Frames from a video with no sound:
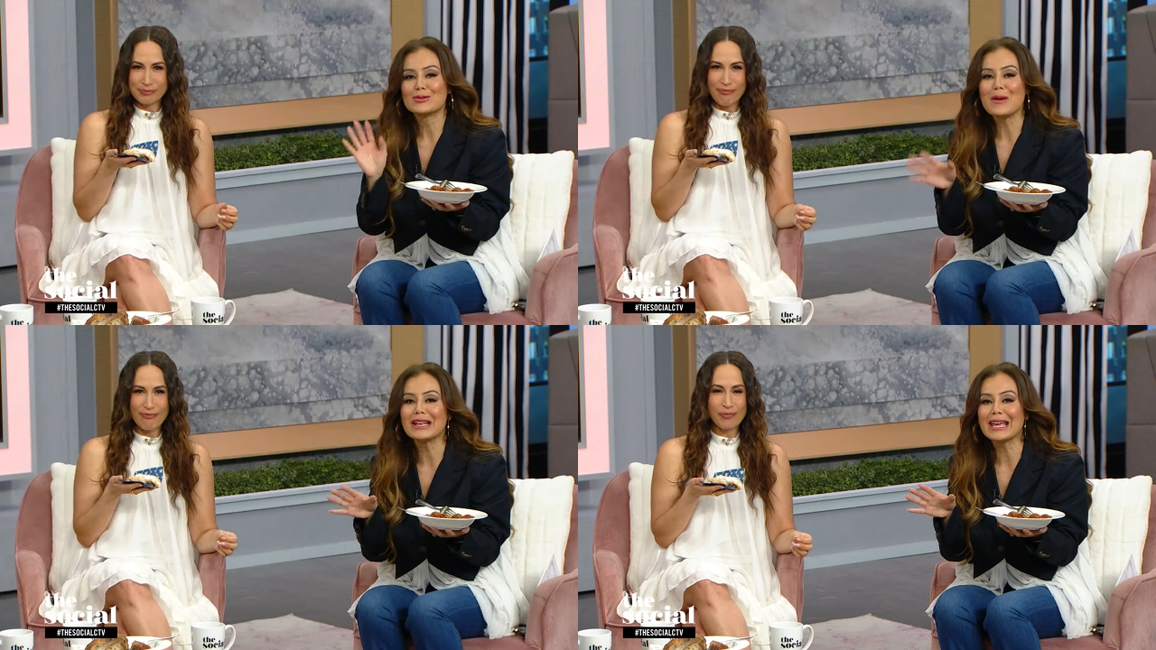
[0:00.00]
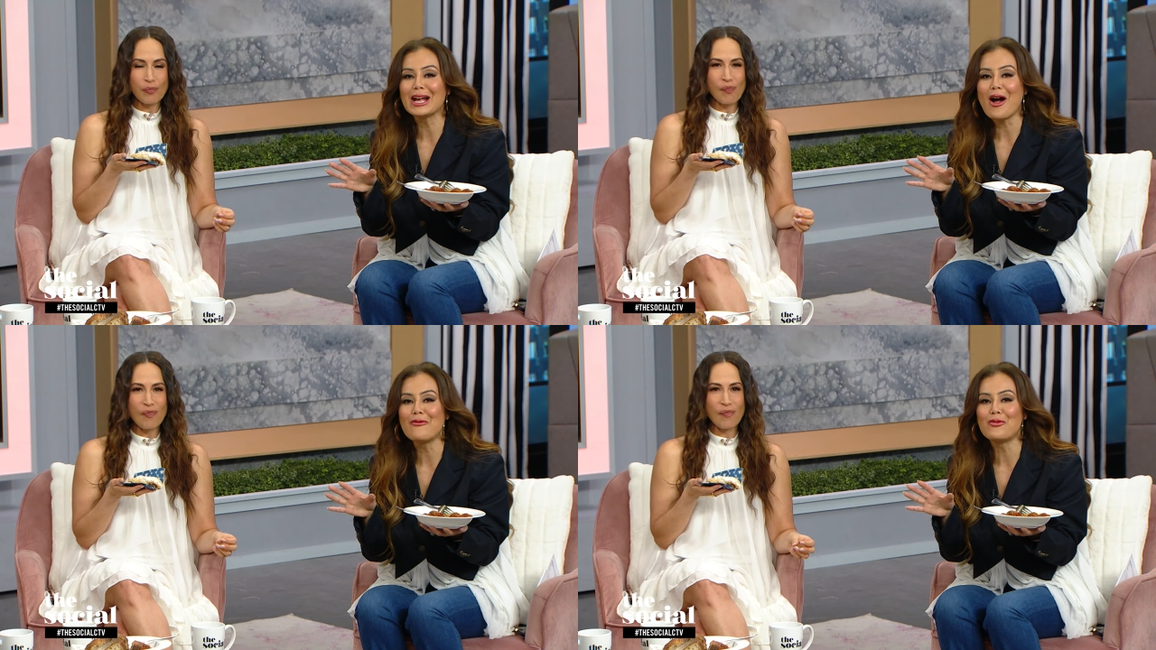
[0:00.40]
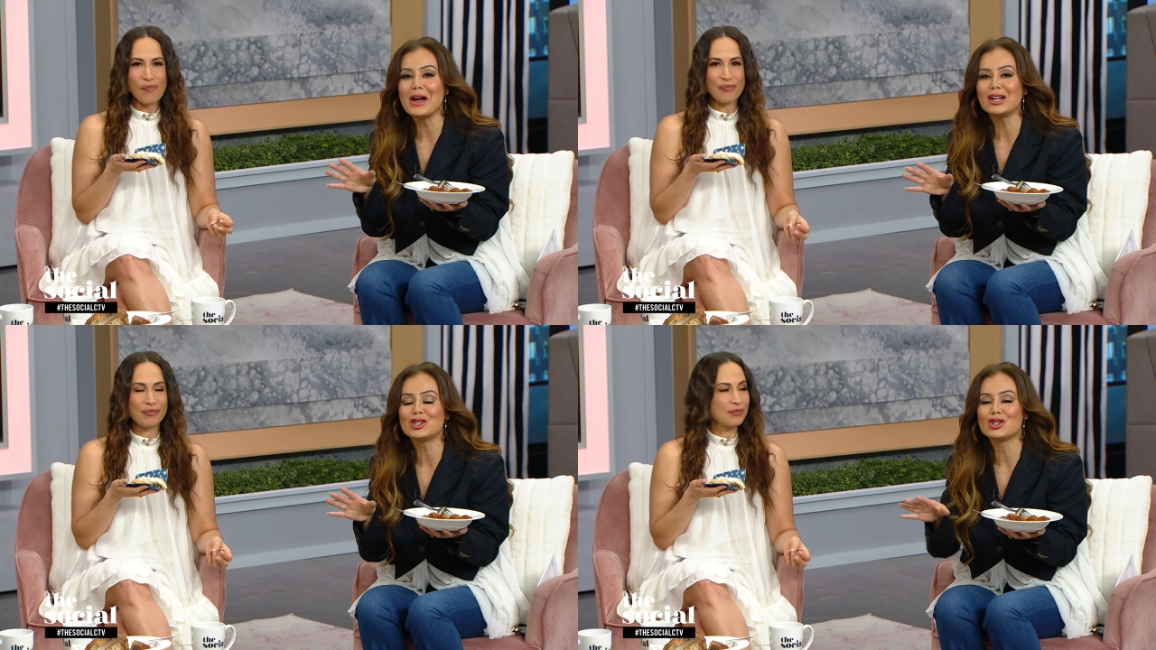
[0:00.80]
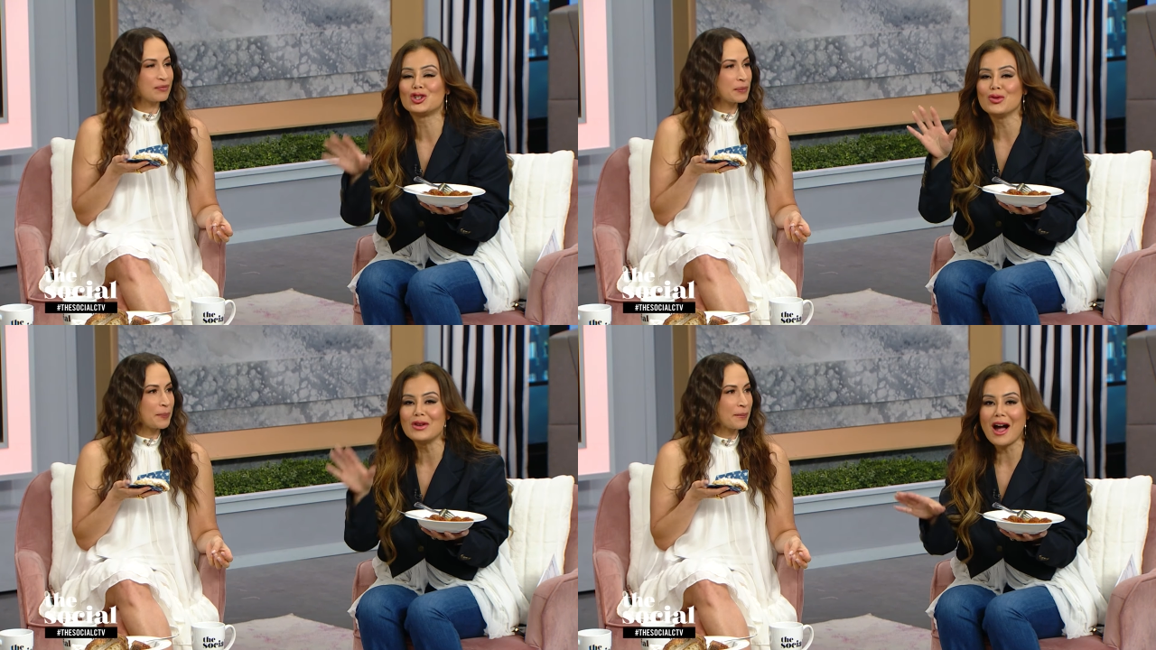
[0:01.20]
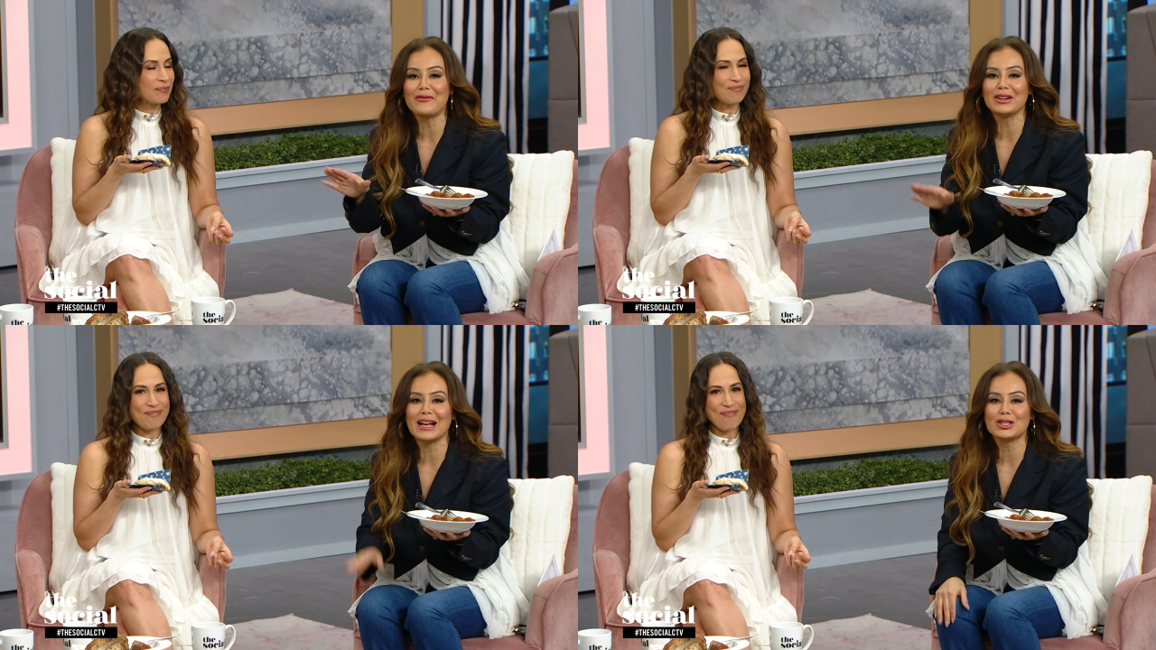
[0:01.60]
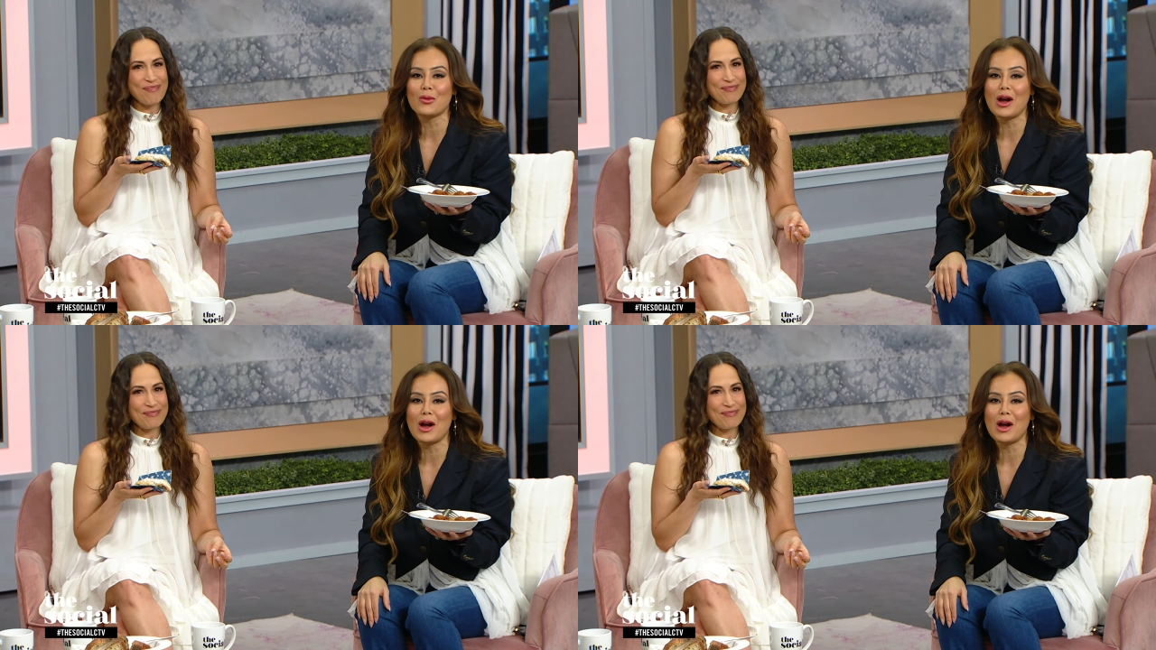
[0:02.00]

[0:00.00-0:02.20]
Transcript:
Speaker 1: Speaking of which, do not forget